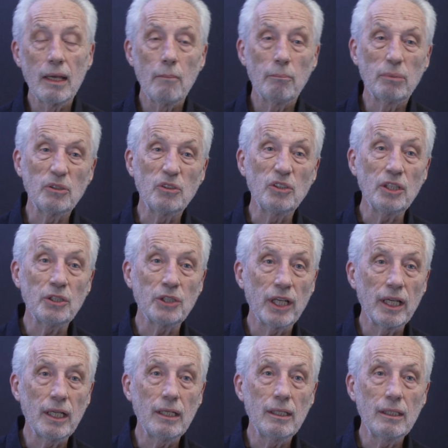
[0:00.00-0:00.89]

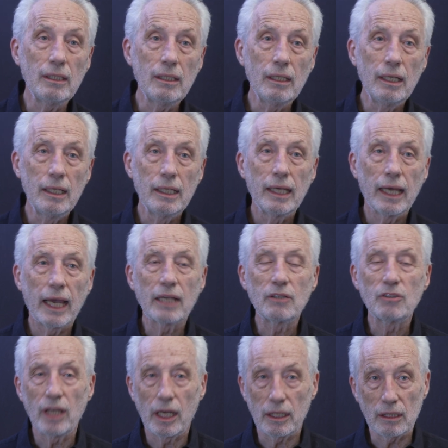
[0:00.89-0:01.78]
position,
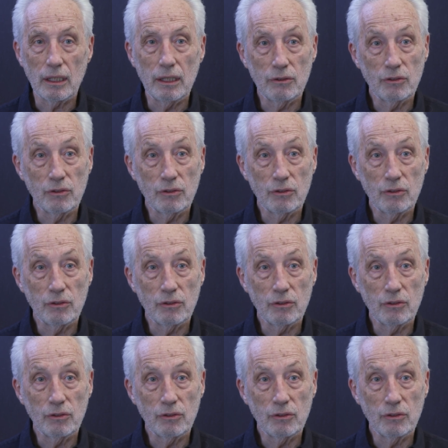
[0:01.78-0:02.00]
etc.